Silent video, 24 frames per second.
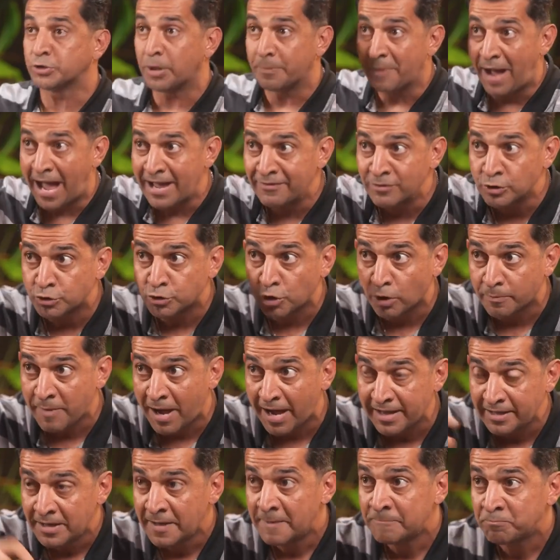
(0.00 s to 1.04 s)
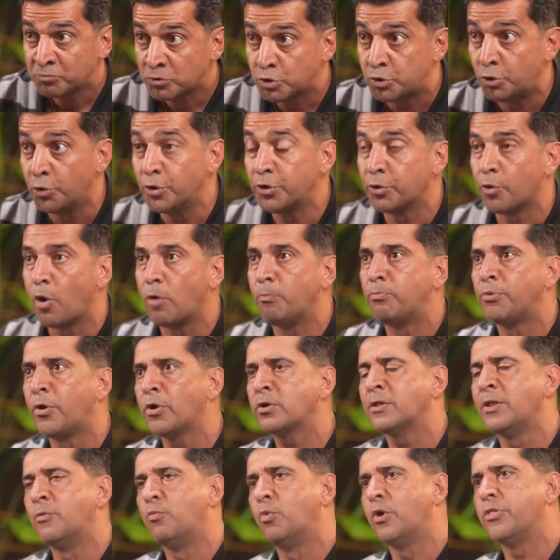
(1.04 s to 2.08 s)
trip. I even took my two-year-old
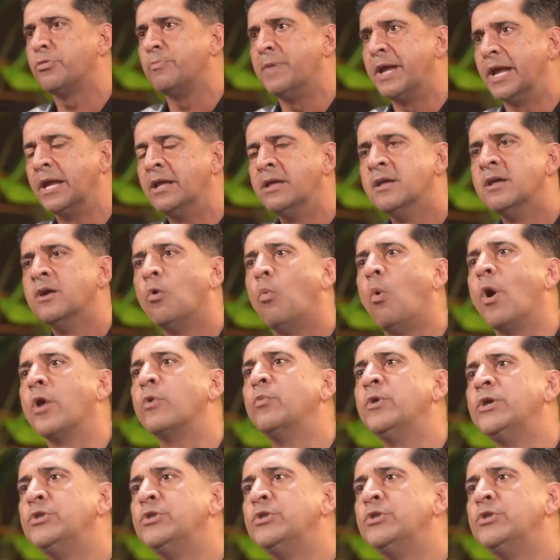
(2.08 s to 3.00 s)
Brooklyn with me. What do